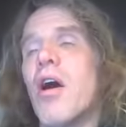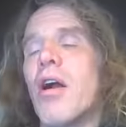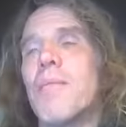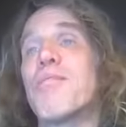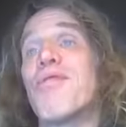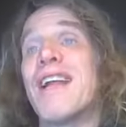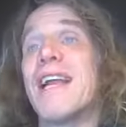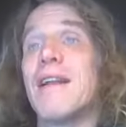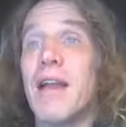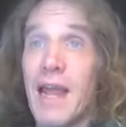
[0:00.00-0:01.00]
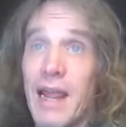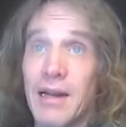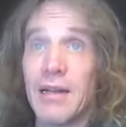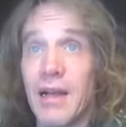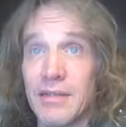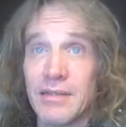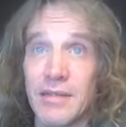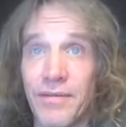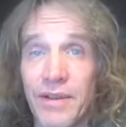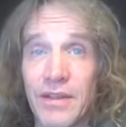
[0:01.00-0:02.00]
Our brain analyzes
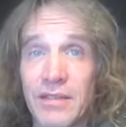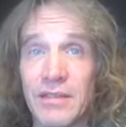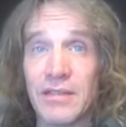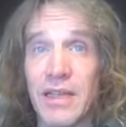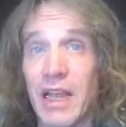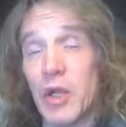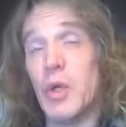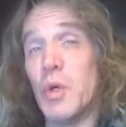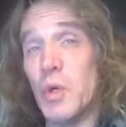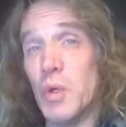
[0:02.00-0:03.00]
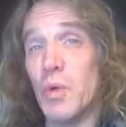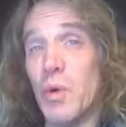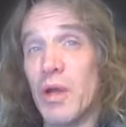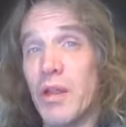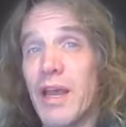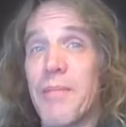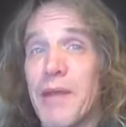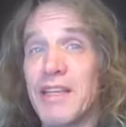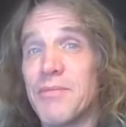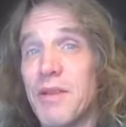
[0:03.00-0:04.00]
the feelings and say, ooh, that
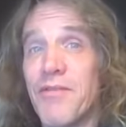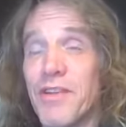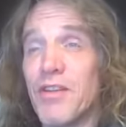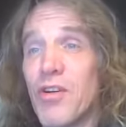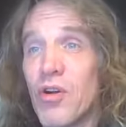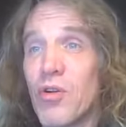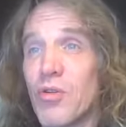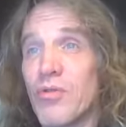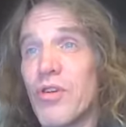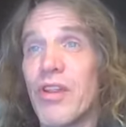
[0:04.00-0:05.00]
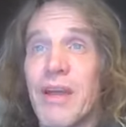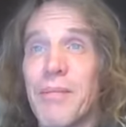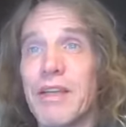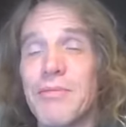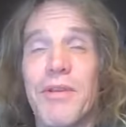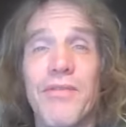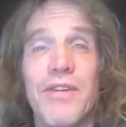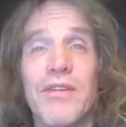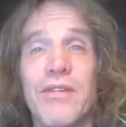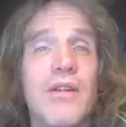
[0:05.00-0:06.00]
makes me feel cold, or that makes me
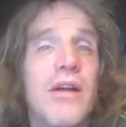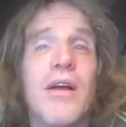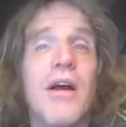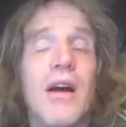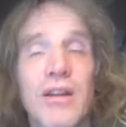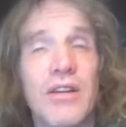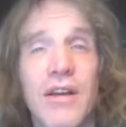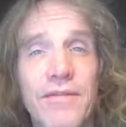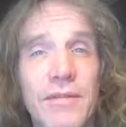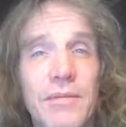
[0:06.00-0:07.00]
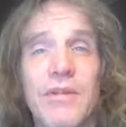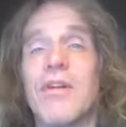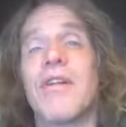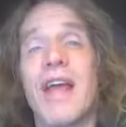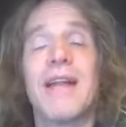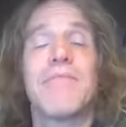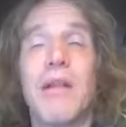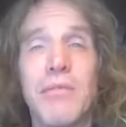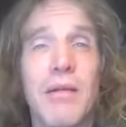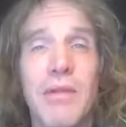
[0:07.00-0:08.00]
feel uncomfortable or that
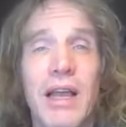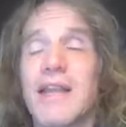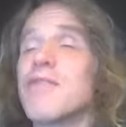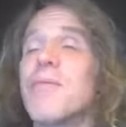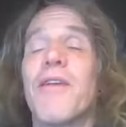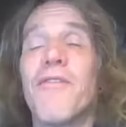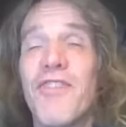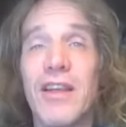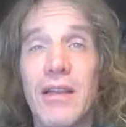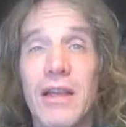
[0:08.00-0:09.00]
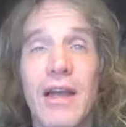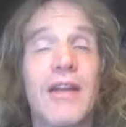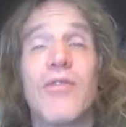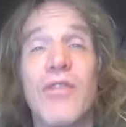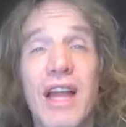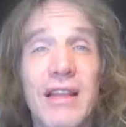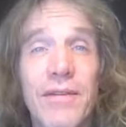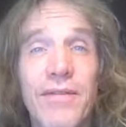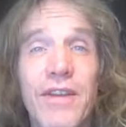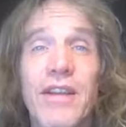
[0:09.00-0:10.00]
blah blah blah it gives me a feeling i don't like
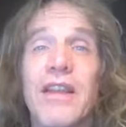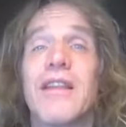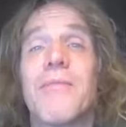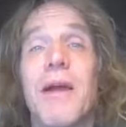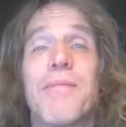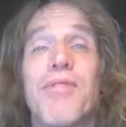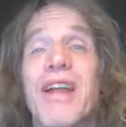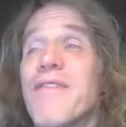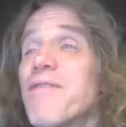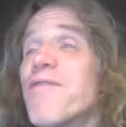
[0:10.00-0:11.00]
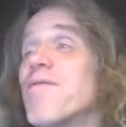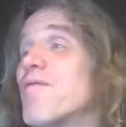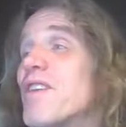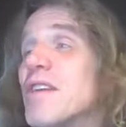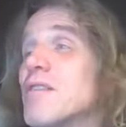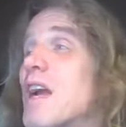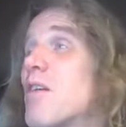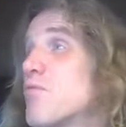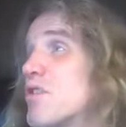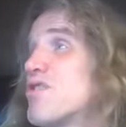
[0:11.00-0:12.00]
the feeling then my brain figures
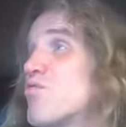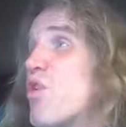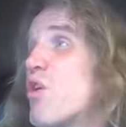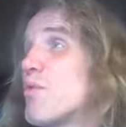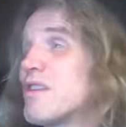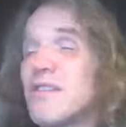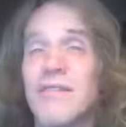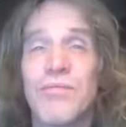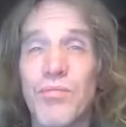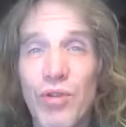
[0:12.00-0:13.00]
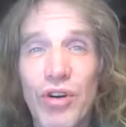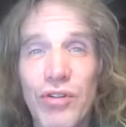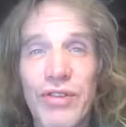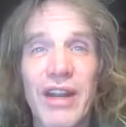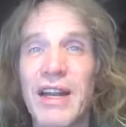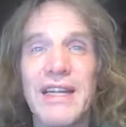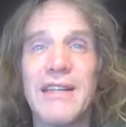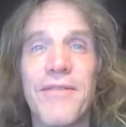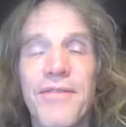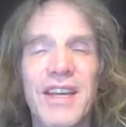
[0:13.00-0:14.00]
out what's wrong with this world that i need
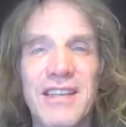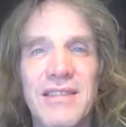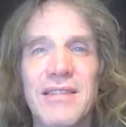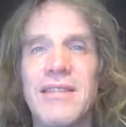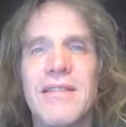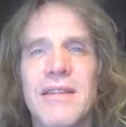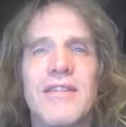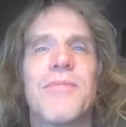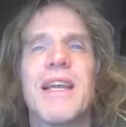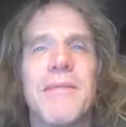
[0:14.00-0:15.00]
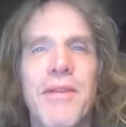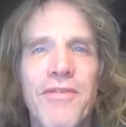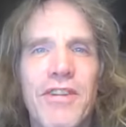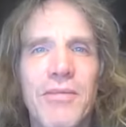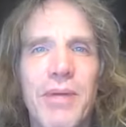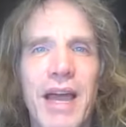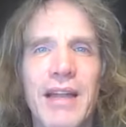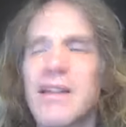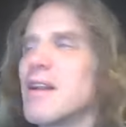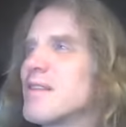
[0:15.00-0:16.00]
to fix that's making me feel
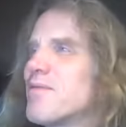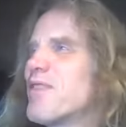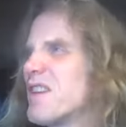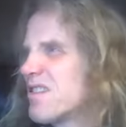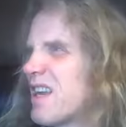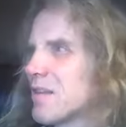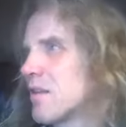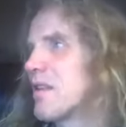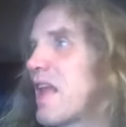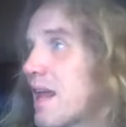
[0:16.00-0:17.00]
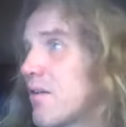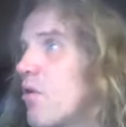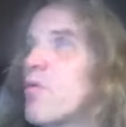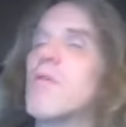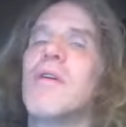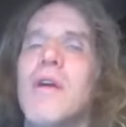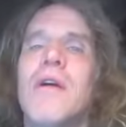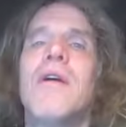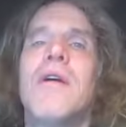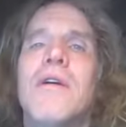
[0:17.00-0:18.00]
bad and then it figures out that that oh
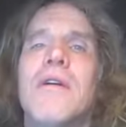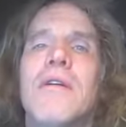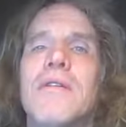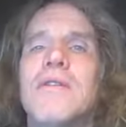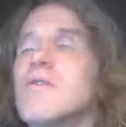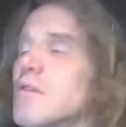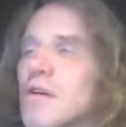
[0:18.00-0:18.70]
you